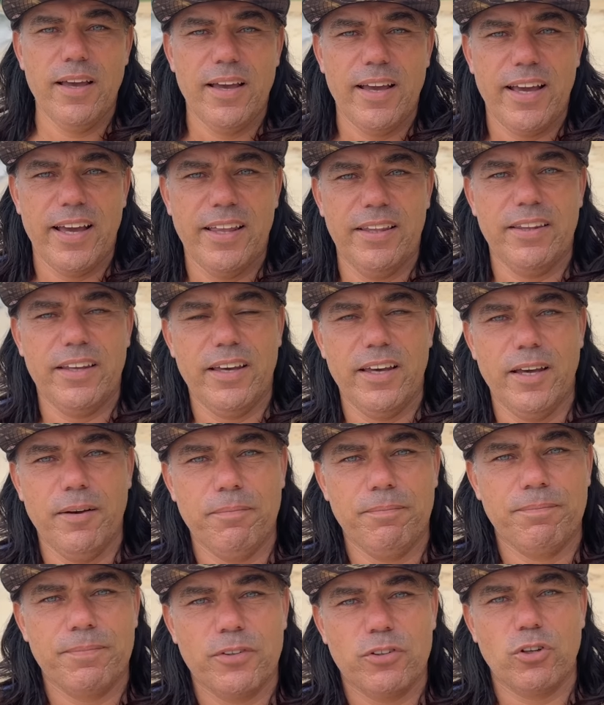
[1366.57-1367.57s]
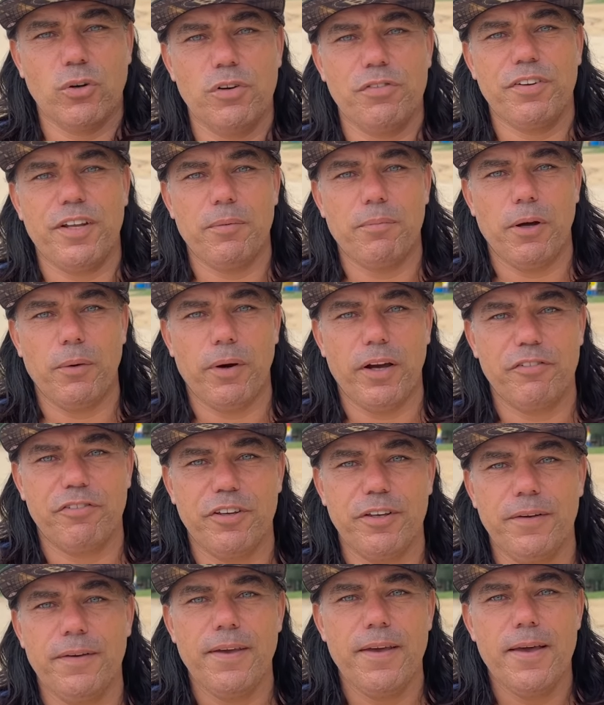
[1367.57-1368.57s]
And sorry for that, my
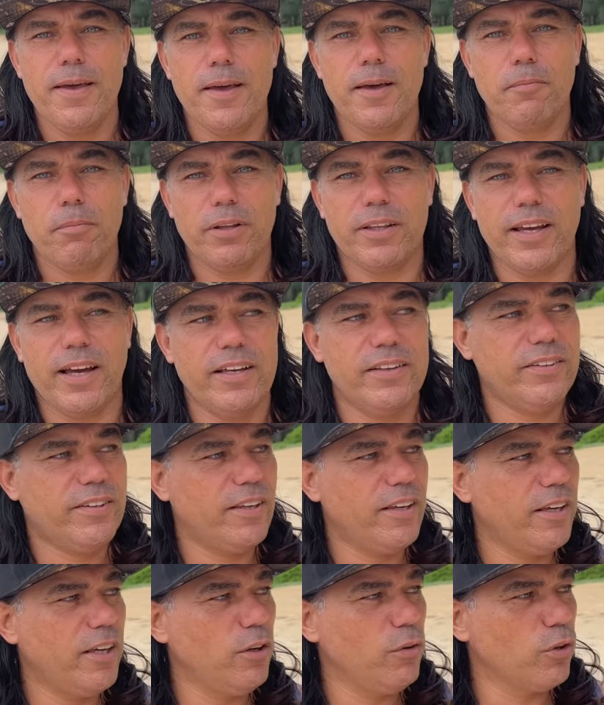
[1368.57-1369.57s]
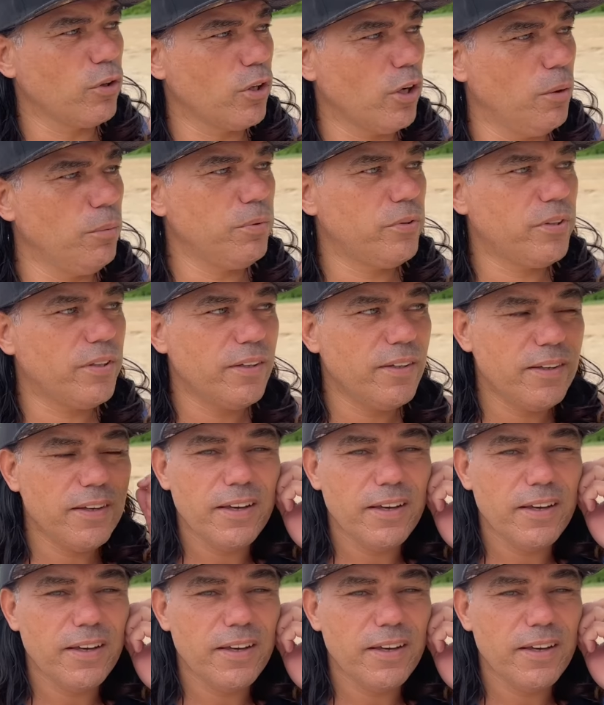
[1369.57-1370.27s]
wifey. But guys, here it comes.